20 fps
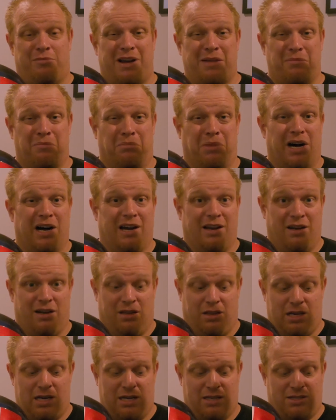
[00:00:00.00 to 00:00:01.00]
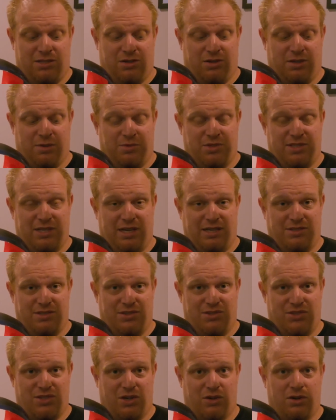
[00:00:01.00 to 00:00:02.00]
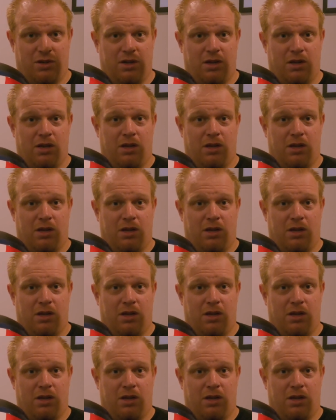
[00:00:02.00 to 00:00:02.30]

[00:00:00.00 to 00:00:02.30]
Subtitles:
my butt in a lot of circumstances. So